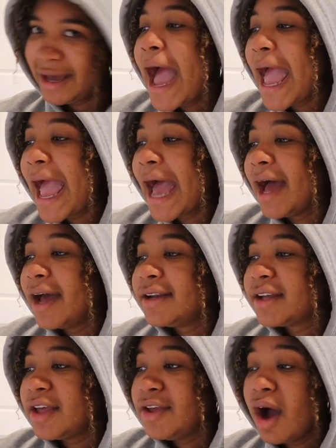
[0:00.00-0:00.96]

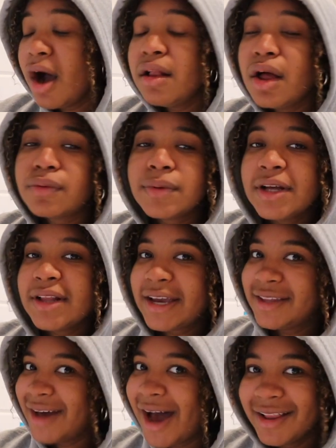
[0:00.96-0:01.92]
And y'all are really
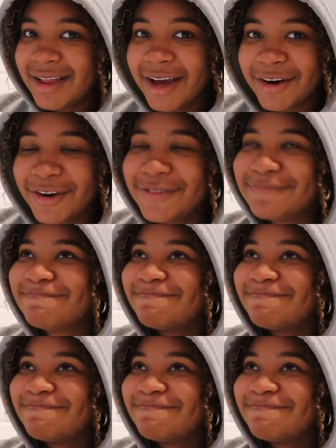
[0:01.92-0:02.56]
liking the eyeliner.